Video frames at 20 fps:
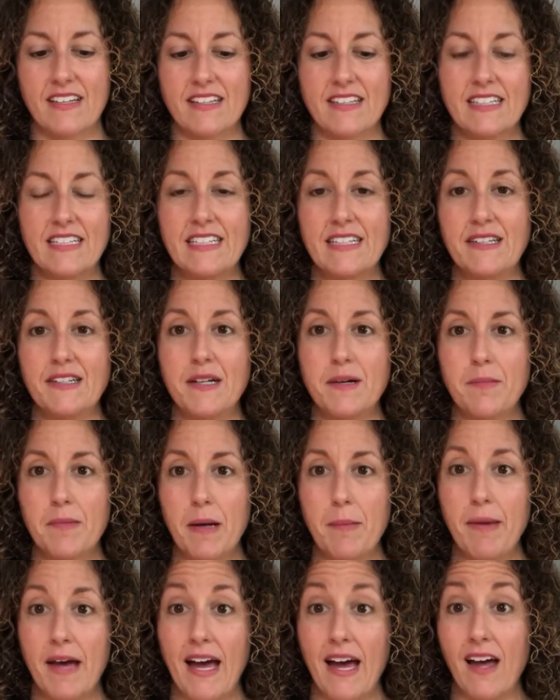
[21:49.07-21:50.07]
clear up my
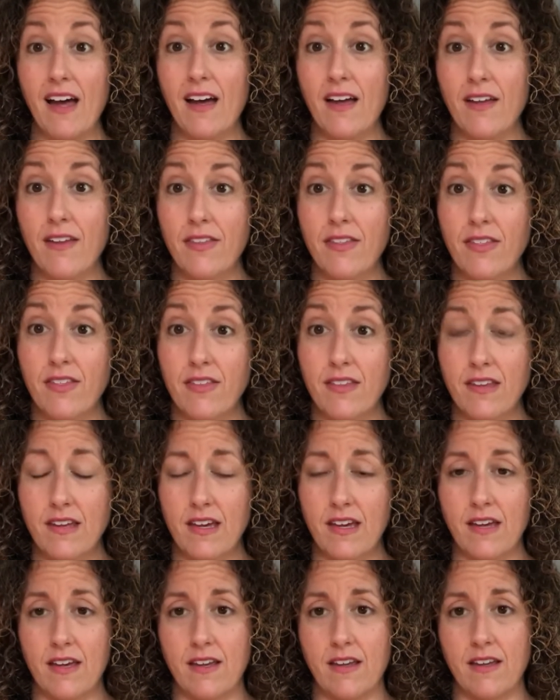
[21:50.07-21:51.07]
path
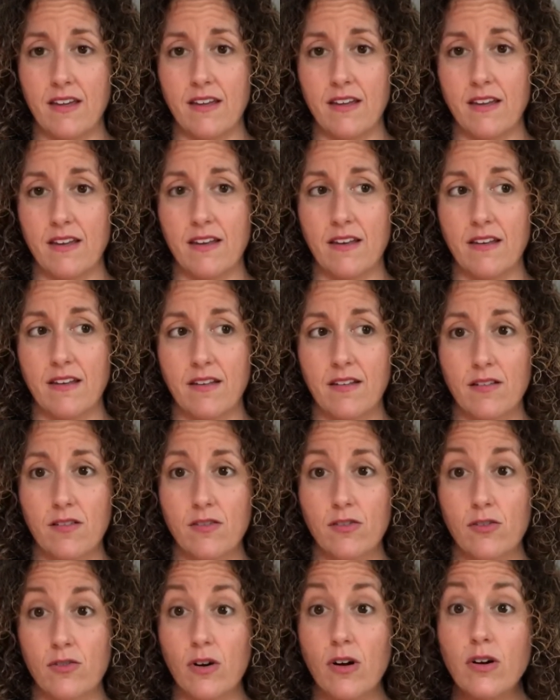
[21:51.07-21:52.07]
and
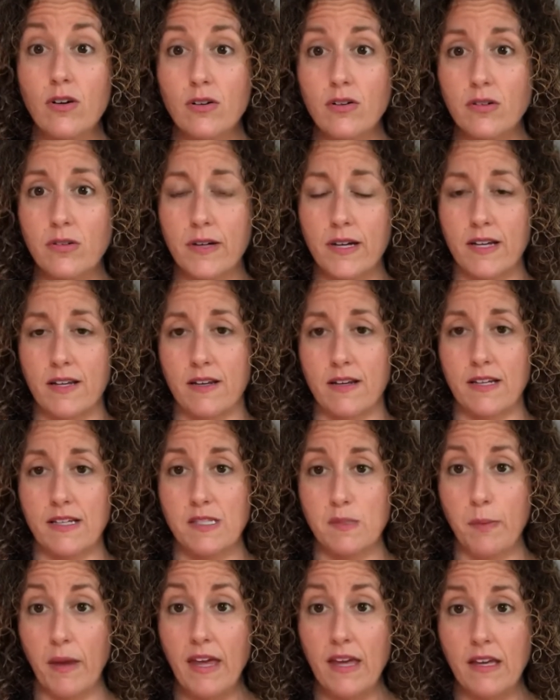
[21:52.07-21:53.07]
grow and
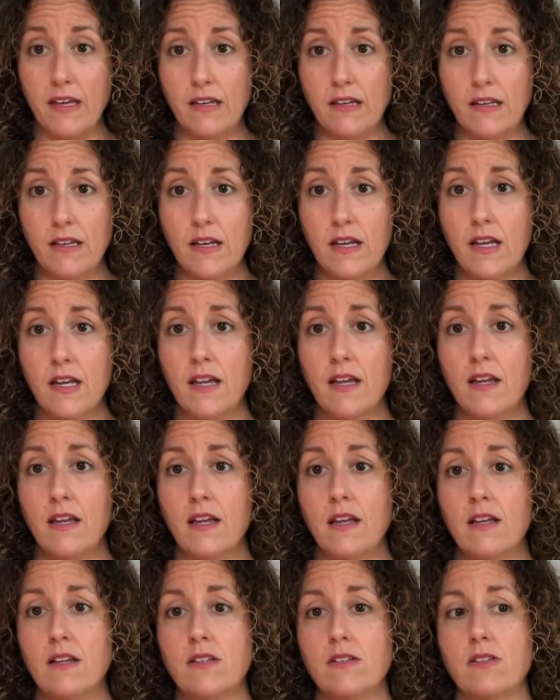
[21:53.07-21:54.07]
expand.
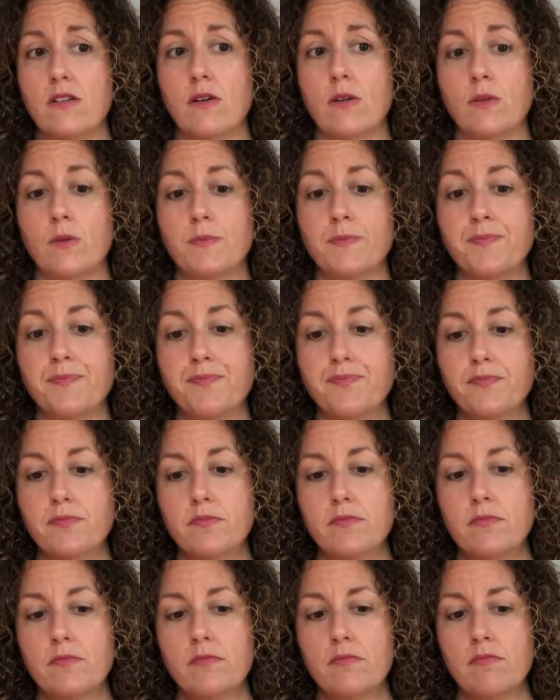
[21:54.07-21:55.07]
So
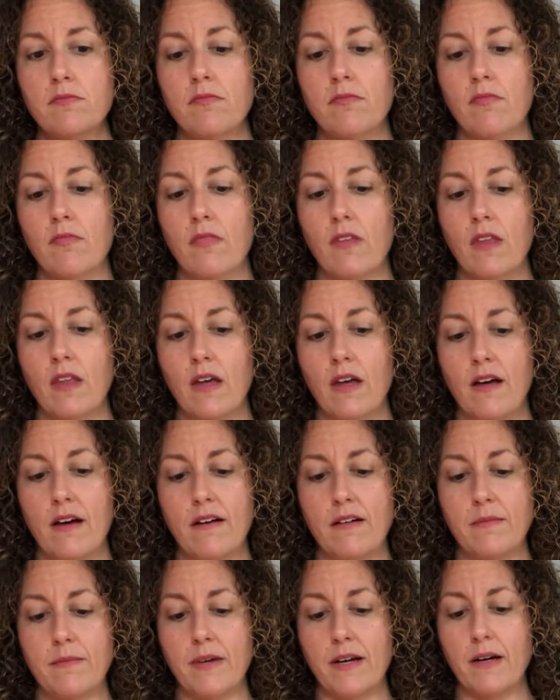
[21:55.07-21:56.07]

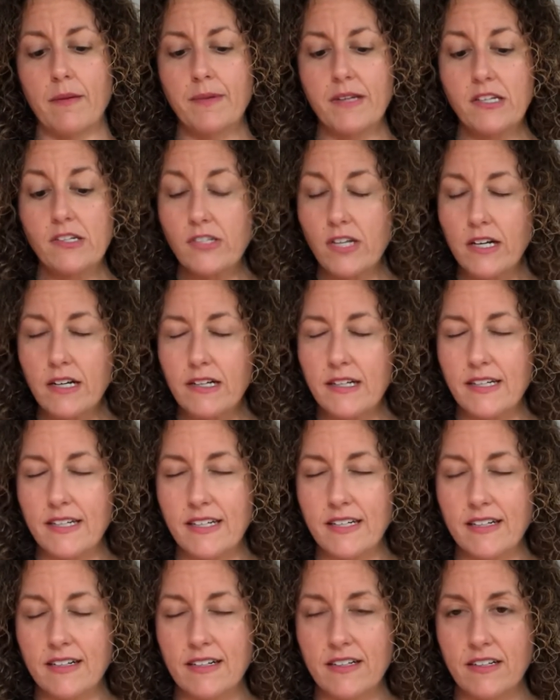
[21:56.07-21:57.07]
I'll be
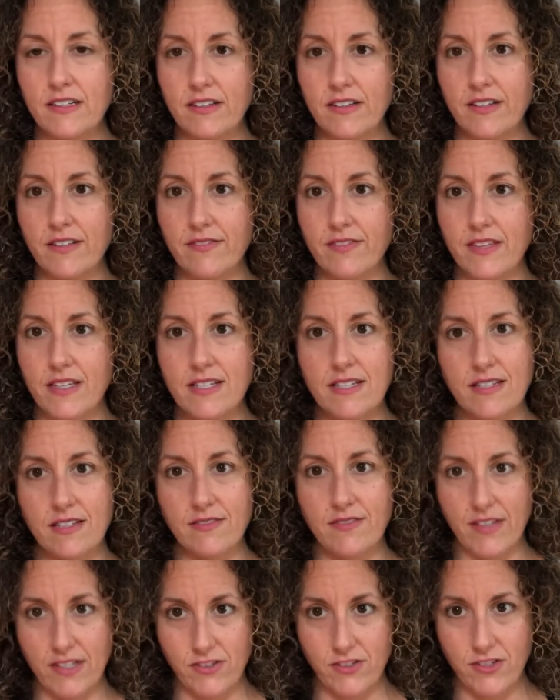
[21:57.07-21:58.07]
sharing all of this
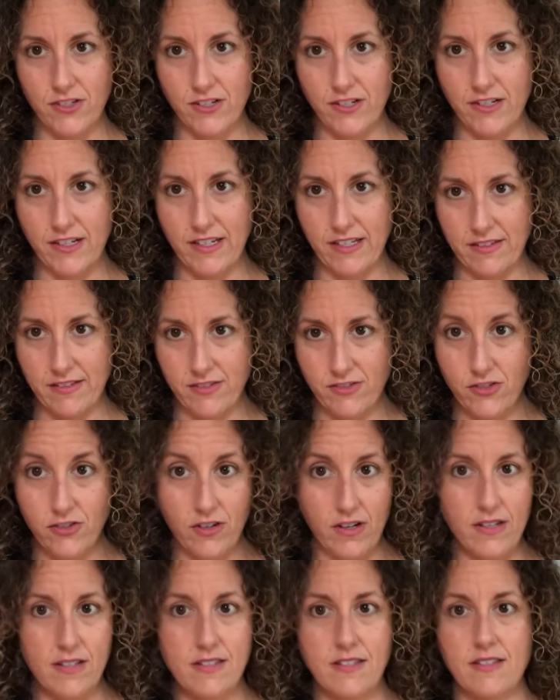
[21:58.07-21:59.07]
adventure in
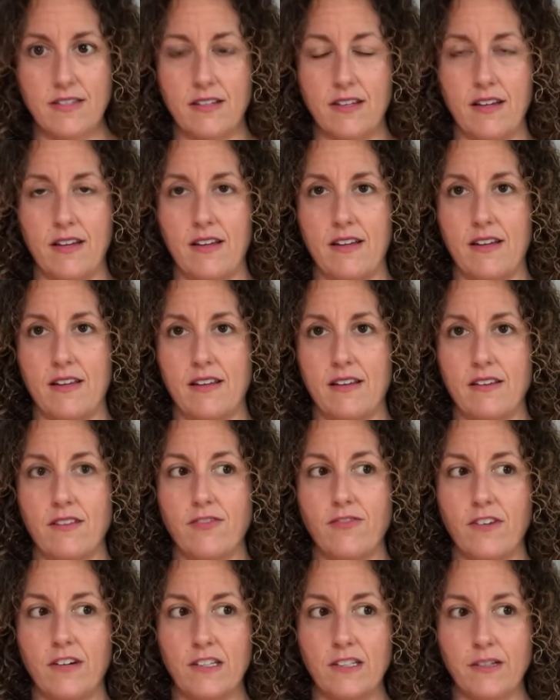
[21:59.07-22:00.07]
trust and
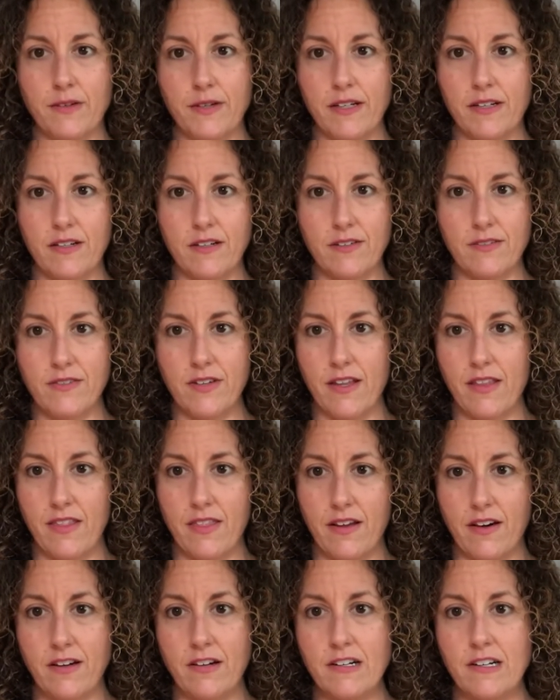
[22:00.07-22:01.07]
following of
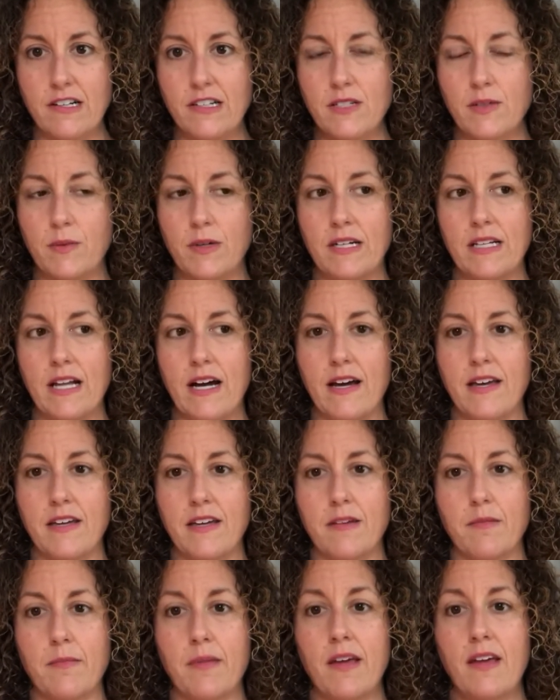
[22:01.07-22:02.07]
the heart, while I
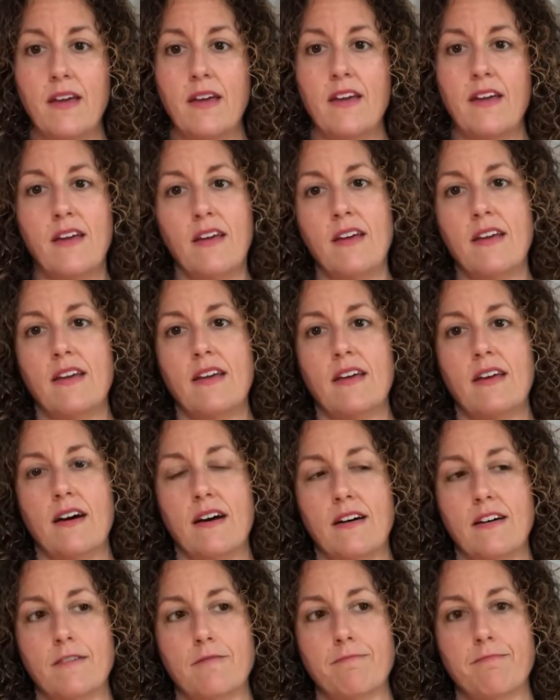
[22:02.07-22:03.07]

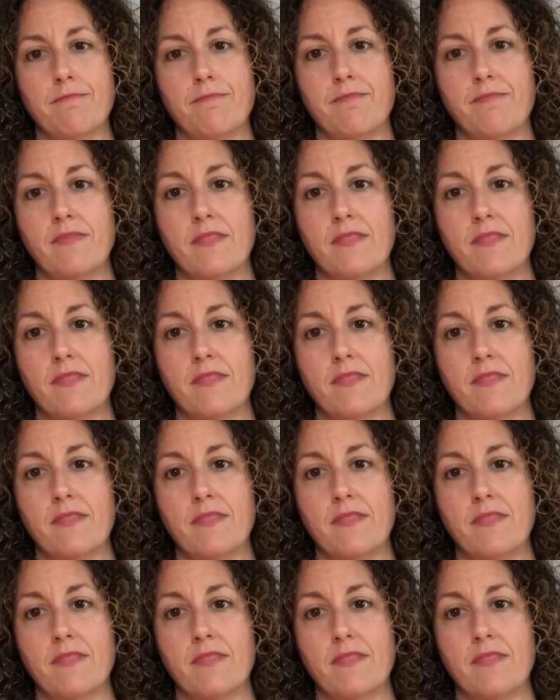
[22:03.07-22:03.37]
am